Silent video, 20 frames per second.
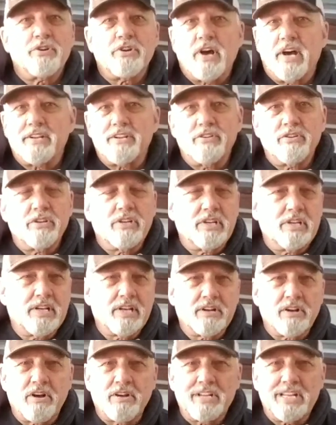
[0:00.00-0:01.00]
You,
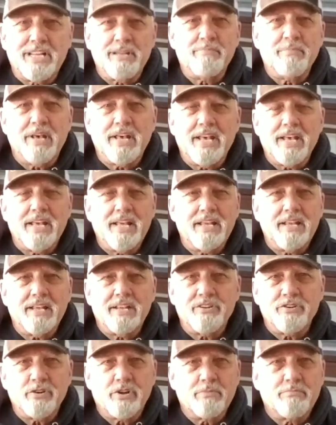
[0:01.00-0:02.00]
get on
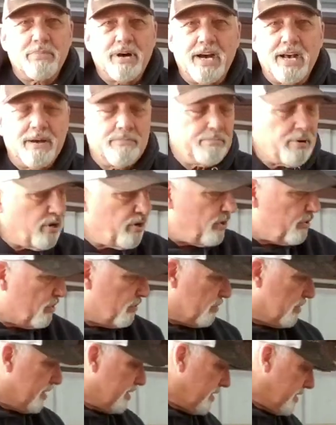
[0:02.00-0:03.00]
eBay and you can buy a
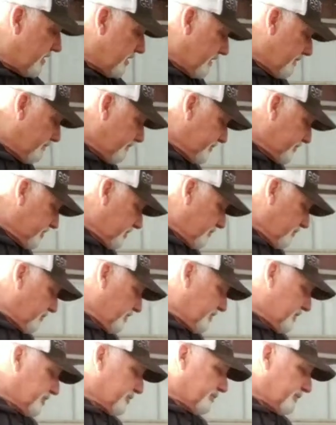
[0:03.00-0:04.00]
bow um,
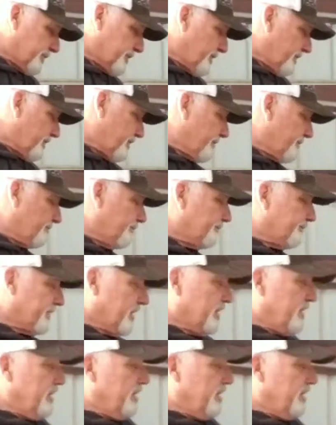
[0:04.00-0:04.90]
similar to this one here.